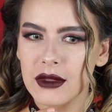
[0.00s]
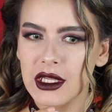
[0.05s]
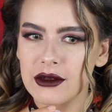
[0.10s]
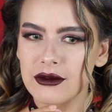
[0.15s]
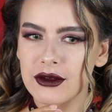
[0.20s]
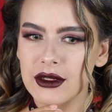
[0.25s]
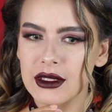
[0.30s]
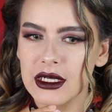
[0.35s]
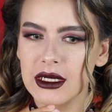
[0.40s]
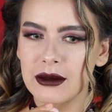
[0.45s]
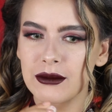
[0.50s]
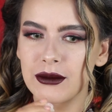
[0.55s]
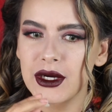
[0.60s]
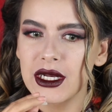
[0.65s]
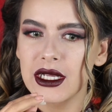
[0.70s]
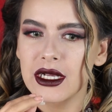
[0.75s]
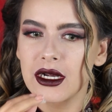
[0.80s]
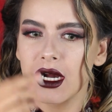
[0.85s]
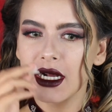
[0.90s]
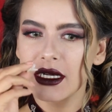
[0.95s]
I feel like I'm
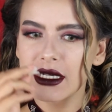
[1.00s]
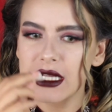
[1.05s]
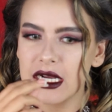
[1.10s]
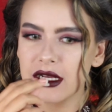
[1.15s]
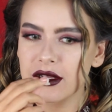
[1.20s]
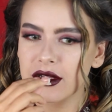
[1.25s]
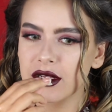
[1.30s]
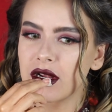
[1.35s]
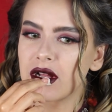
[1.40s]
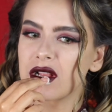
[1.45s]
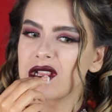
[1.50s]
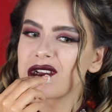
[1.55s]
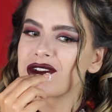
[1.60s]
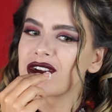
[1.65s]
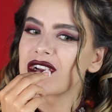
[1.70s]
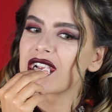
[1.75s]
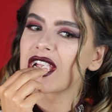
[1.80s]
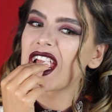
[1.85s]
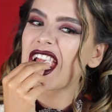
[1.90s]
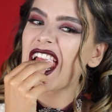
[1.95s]
putting contacts in all
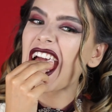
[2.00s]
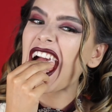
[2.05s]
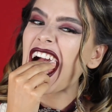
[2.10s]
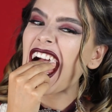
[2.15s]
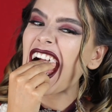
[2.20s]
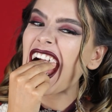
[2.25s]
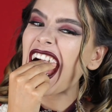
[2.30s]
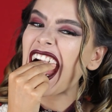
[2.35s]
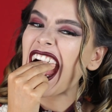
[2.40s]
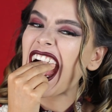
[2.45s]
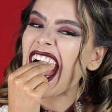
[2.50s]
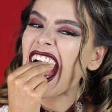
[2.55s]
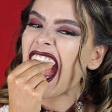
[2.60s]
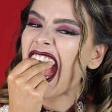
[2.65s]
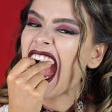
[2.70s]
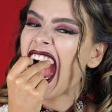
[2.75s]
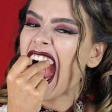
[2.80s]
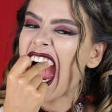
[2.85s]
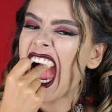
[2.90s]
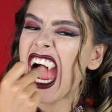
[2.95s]
over again.
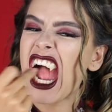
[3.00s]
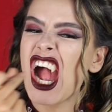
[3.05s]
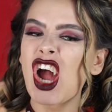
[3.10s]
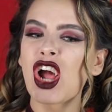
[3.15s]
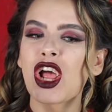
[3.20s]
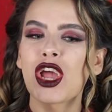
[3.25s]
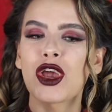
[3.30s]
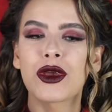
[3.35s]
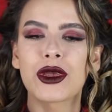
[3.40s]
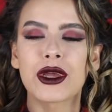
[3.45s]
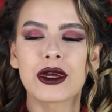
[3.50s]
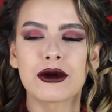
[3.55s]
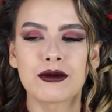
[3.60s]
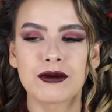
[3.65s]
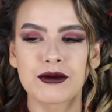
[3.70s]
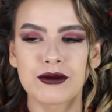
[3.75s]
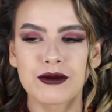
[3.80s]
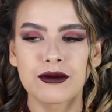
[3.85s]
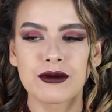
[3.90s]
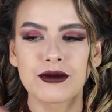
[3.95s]
There you go.
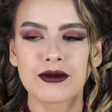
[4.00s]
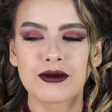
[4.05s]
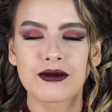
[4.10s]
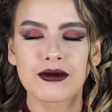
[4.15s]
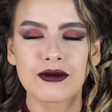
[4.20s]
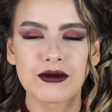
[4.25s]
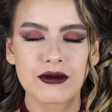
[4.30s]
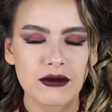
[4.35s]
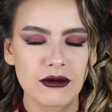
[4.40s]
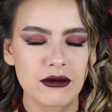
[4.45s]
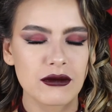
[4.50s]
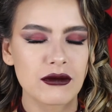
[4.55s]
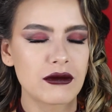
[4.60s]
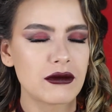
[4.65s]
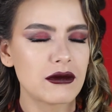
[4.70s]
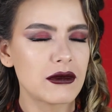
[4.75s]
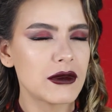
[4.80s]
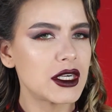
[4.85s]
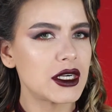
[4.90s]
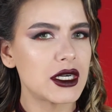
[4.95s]

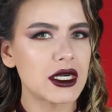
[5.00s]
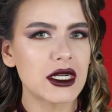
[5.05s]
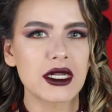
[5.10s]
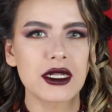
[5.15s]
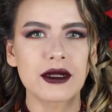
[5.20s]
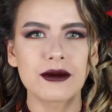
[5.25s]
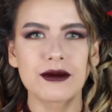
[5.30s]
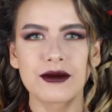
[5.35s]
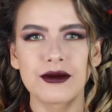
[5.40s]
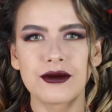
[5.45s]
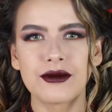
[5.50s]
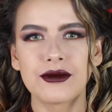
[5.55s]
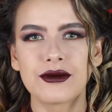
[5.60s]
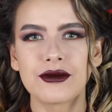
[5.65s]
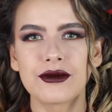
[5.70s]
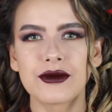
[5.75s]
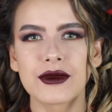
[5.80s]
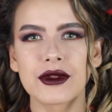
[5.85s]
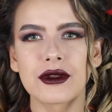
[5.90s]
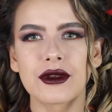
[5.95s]
Got it.
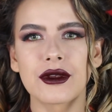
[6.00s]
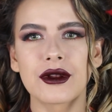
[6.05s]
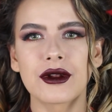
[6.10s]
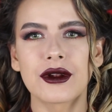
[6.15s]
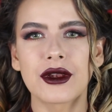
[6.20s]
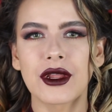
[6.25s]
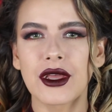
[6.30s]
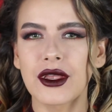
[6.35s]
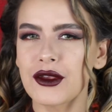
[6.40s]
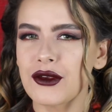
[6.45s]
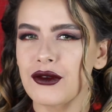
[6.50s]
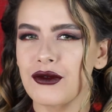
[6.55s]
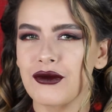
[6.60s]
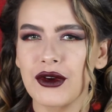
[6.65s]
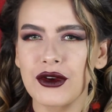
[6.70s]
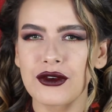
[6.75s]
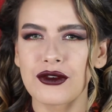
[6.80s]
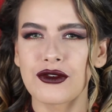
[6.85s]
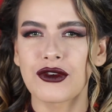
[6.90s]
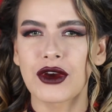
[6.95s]
Nice,
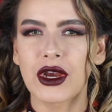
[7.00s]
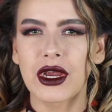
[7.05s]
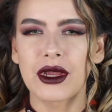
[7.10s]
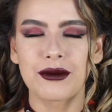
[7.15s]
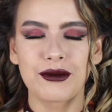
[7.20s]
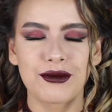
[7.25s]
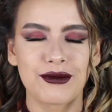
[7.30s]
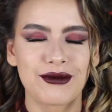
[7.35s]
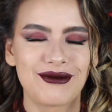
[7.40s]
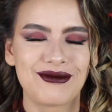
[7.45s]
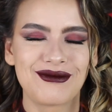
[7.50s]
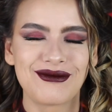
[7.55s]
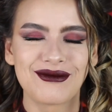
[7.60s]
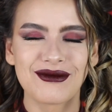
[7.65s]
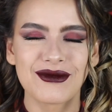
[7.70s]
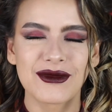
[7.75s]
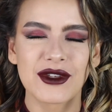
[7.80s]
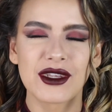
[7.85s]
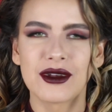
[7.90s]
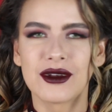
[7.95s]
first try.
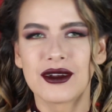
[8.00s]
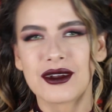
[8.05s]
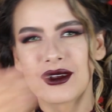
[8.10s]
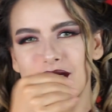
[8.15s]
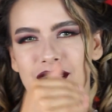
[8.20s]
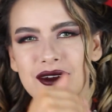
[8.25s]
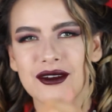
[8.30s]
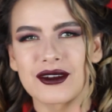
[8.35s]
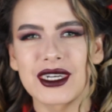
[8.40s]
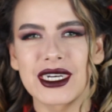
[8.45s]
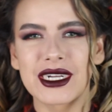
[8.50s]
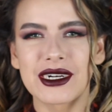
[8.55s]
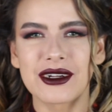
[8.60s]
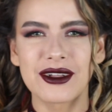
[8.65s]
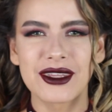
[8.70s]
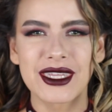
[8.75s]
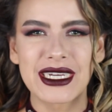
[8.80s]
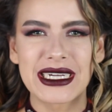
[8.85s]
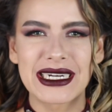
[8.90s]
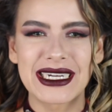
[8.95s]
I'll cut
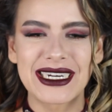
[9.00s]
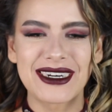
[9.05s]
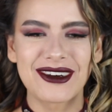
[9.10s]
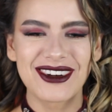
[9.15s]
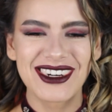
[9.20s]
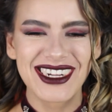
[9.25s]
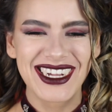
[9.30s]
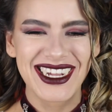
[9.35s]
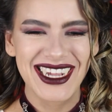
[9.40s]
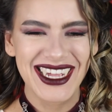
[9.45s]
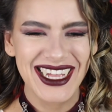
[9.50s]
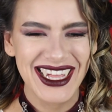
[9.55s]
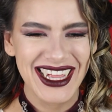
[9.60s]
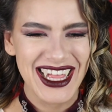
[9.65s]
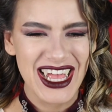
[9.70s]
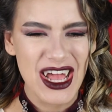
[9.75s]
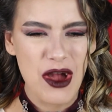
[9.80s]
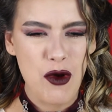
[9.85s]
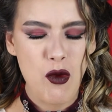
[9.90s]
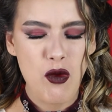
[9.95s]
all that out.
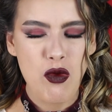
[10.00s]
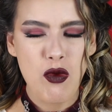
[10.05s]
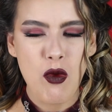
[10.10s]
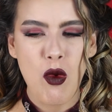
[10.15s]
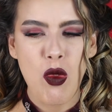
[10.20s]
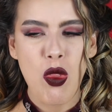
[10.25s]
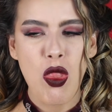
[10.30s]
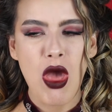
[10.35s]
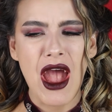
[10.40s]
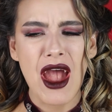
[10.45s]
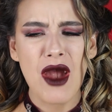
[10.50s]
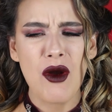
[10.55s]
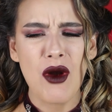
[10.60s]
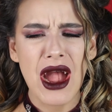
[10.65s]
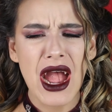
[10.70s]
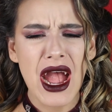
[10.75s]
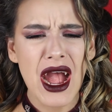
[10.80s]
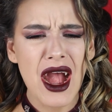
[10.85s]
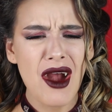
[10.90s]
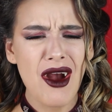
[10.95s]
Ow,
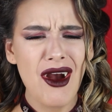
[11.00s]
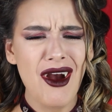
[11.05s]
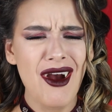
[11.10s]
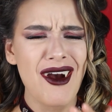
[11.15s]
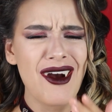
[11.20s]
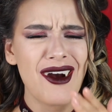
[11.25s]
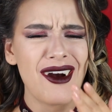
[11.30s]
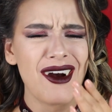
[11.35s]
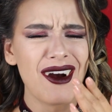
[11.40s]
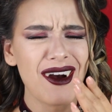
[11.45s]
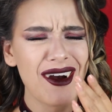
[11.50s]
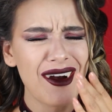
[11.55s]
ow.